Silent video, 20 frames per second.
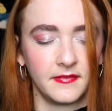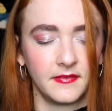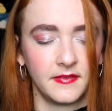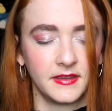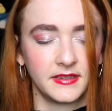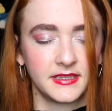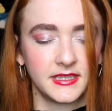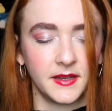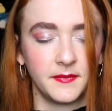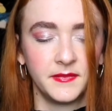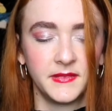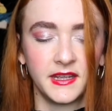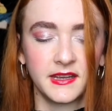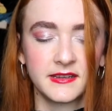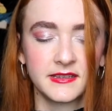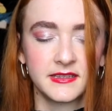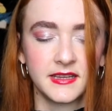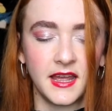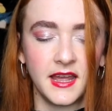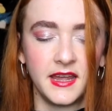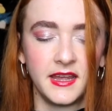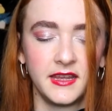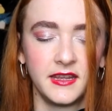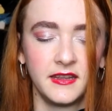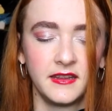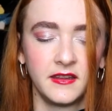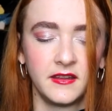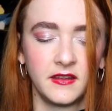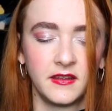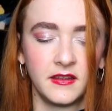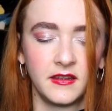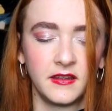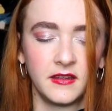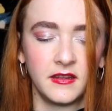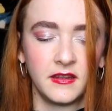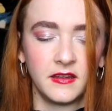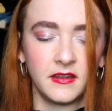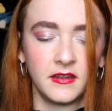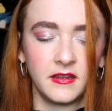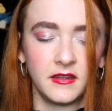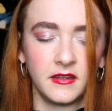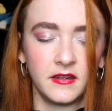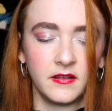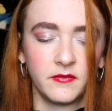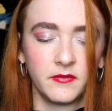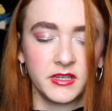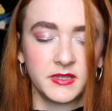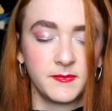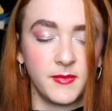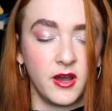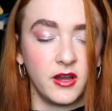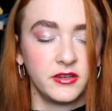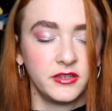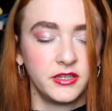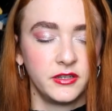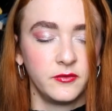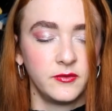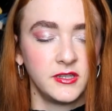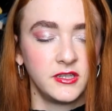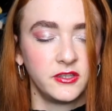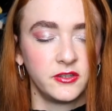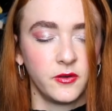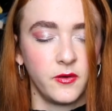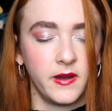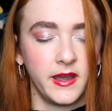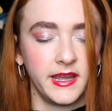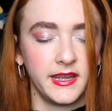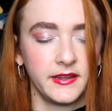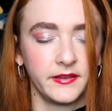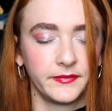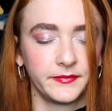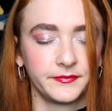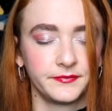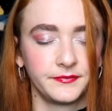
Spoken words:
and some things I respond to with joy,